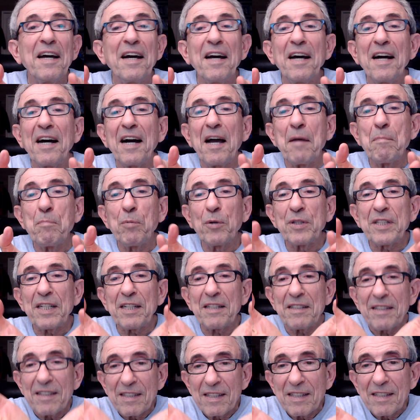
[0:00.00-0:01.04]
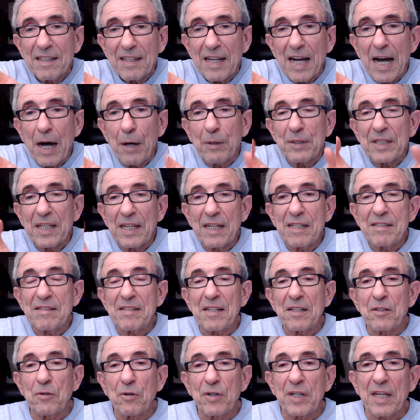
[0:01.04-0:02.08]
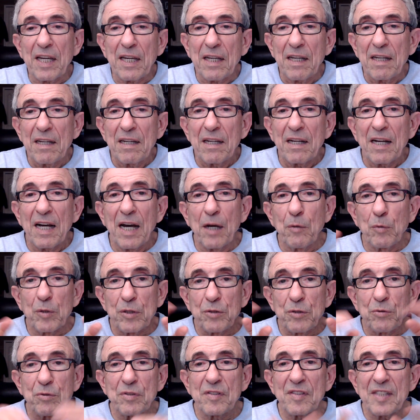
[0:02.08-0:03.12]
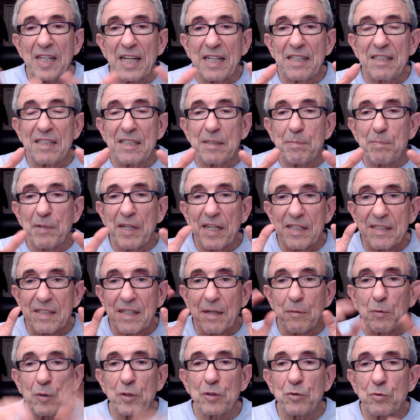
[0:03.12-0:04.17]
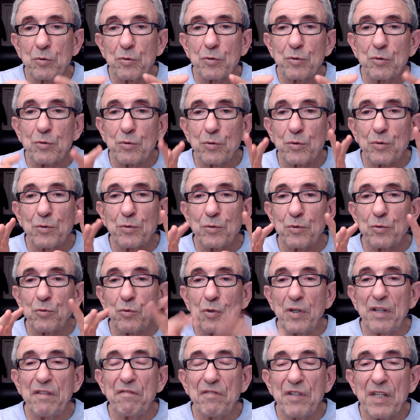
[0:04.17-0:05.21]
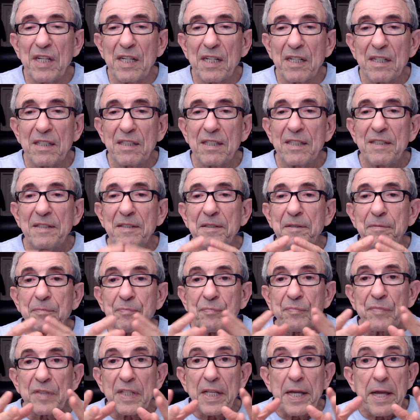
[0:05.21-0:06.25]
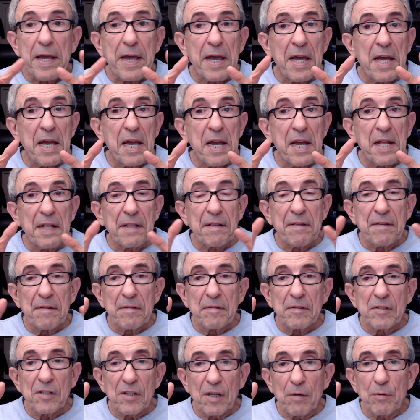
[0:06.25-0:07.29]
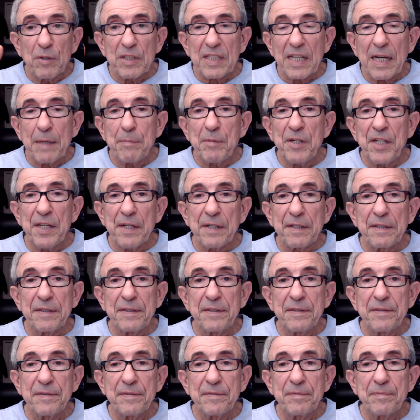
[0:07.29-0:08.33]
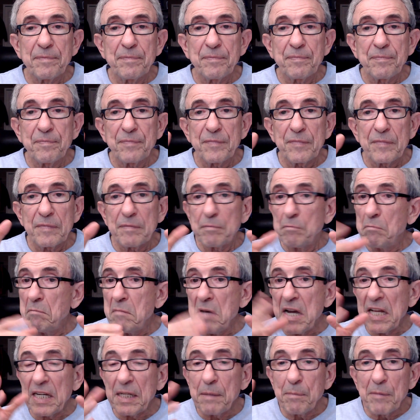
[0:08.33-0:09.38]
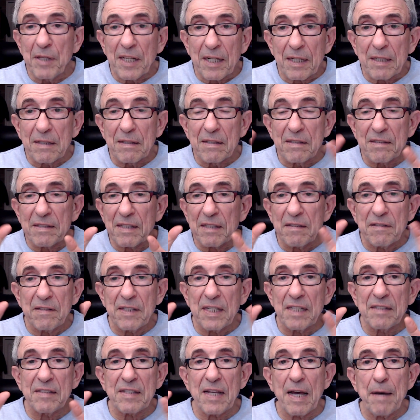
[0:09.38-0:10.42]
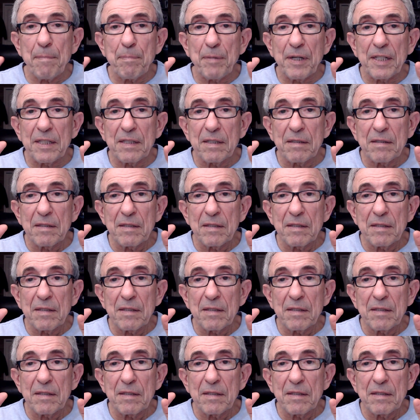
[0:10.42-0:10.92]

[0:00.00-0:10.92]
I put it out, and I said, okay, I want to stay in this place. I want to live here. And you know what? I'm here. Many miracles and things happened.